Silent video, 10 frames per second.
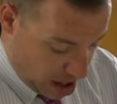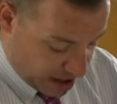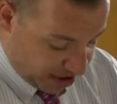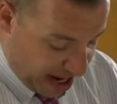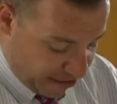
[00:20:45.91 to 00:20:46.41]

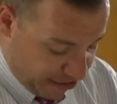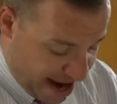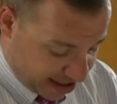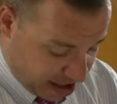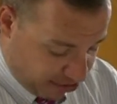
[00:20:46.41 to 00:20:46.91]
Stand
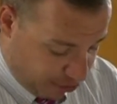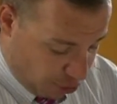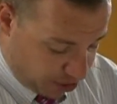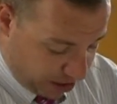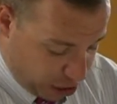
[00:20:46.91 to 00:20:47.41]
fast,
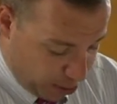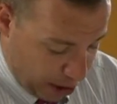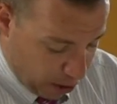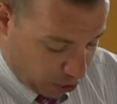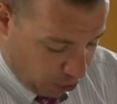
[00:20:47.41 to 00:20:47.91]
therefore, in the
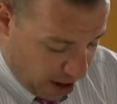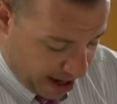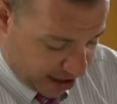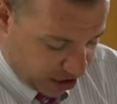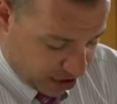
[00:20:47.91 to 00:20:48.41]
liberty with
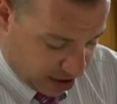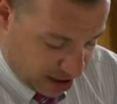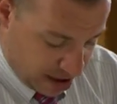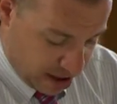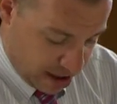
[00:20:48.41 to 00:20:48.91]
Christ,
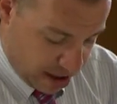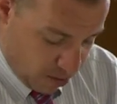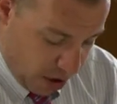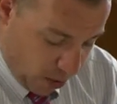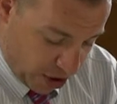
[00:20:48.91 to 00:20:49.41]

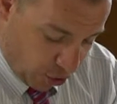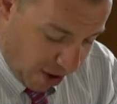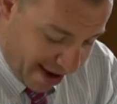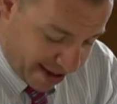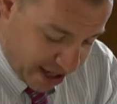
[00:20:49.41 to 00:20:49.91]
wherewith
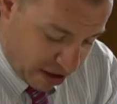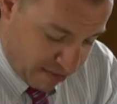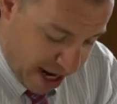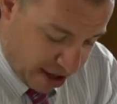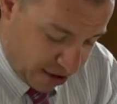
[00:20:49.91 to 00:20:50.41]
Christ hath
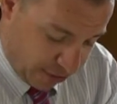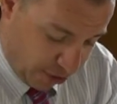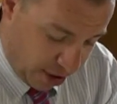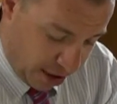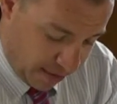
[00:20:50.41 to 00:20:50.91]
made us
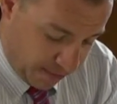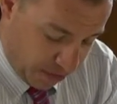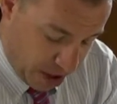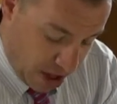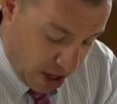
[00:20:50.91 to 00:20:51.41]
free.
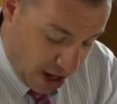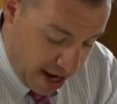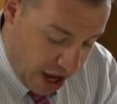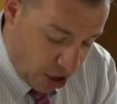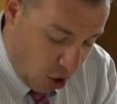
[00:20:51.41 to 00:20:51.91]

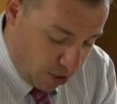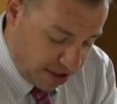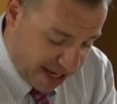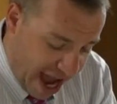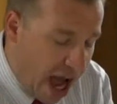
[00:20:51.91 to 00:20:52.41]
Now,
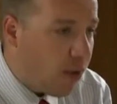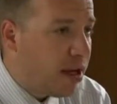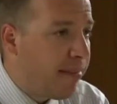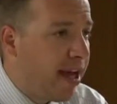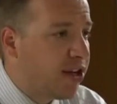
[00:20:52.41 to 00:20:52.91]
notice how
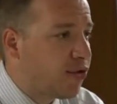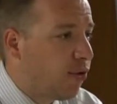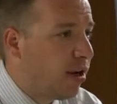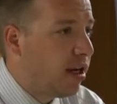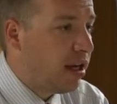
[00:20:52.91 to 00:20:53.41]
he made us
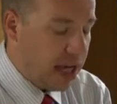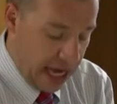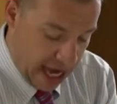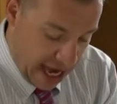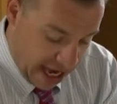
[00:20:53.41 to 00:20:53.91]
free.
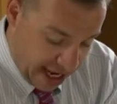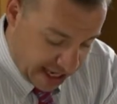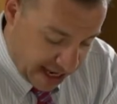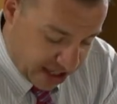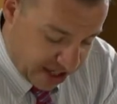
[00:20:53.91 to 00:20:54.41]
He
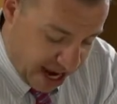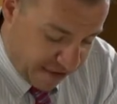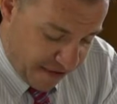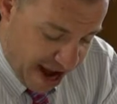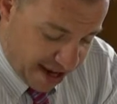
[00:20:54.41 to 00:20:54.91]
says,
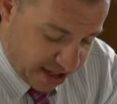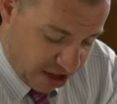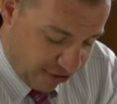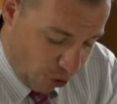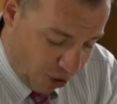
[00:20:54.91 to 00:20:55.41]
Stand fast,
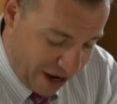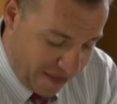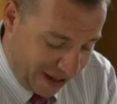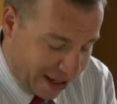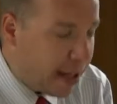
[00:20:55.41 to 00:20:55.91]
therefore,
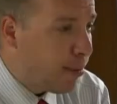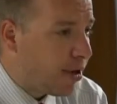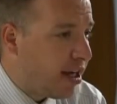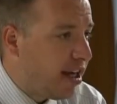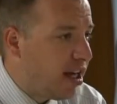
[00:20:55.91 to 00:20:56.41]
in the
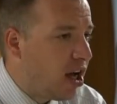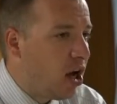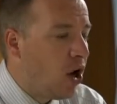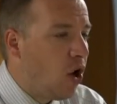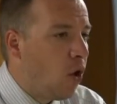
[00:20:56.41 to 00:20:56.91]
liberty
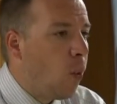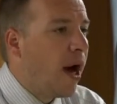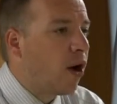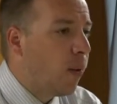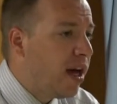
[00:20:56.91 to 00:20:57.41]

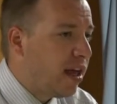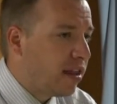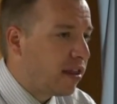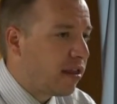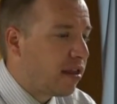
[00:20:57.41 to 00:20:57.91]
wherewith.